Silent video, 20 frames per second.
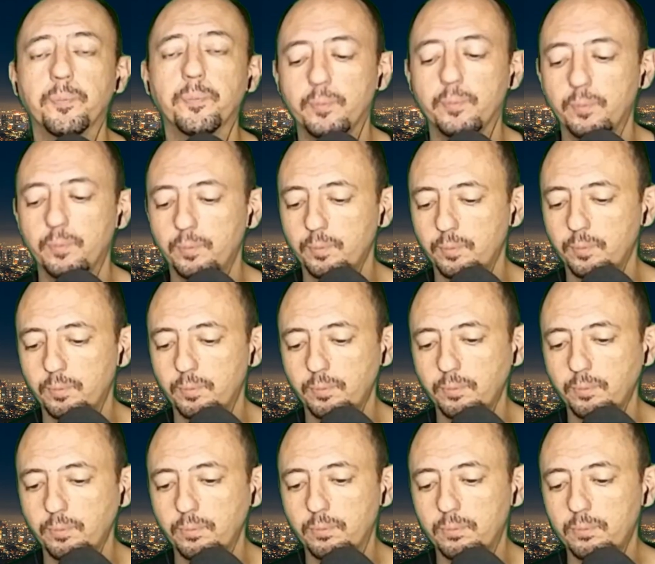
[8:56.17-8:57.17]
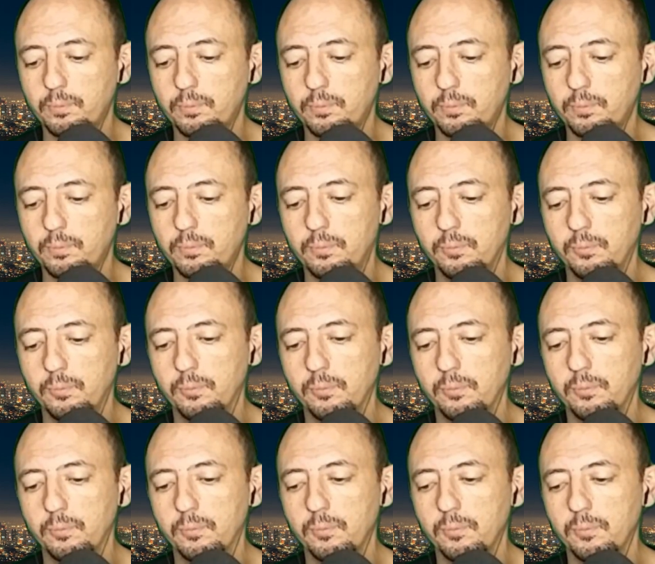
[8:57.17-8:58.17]

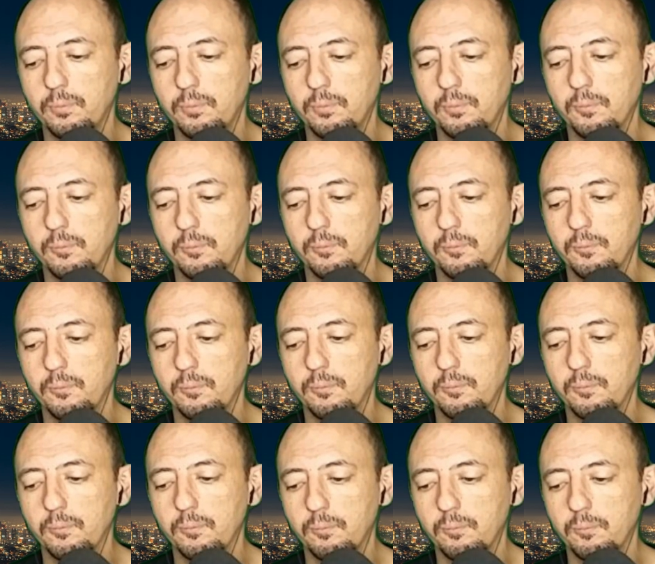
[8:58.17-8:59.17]
Nobody speaks.